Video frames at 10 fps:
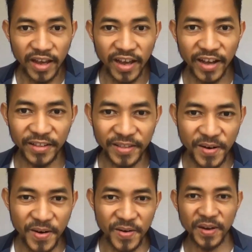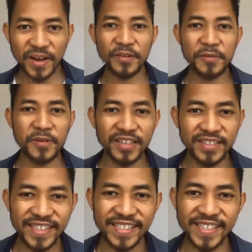Hello,
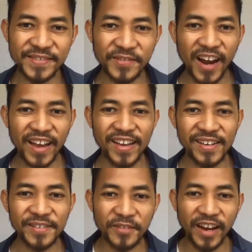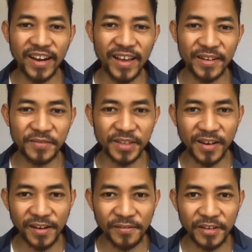everyone. This is Ryan of Ryan Edit
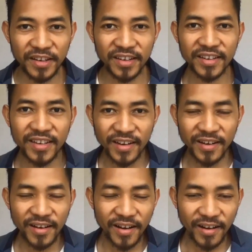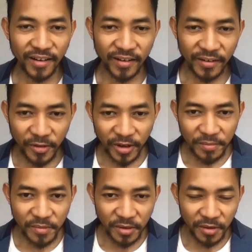Photography,
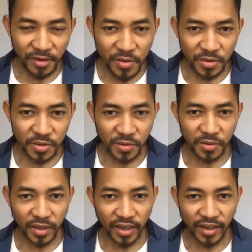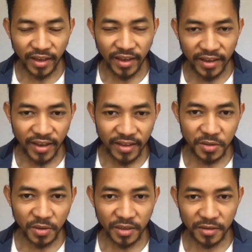welcoming you to again
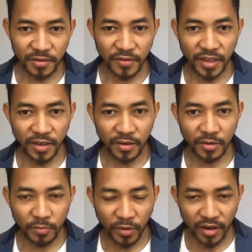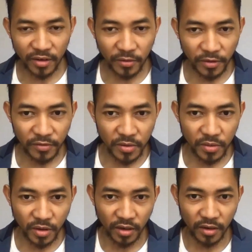to another video product
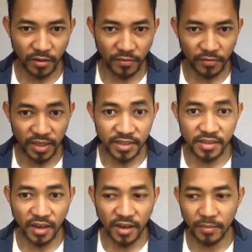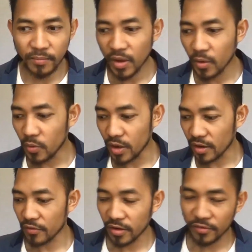review. Of this time, we
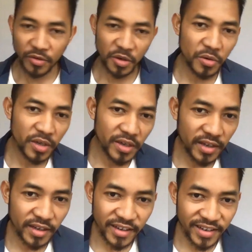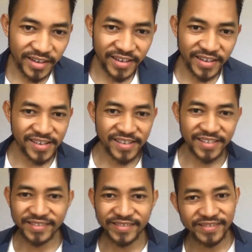are
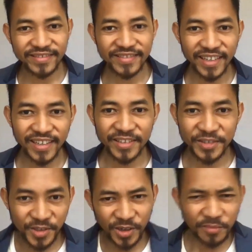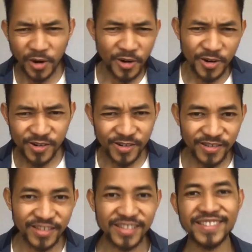reviewing, drum
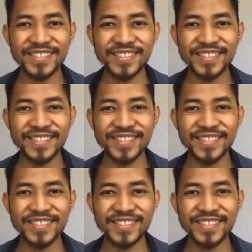roll,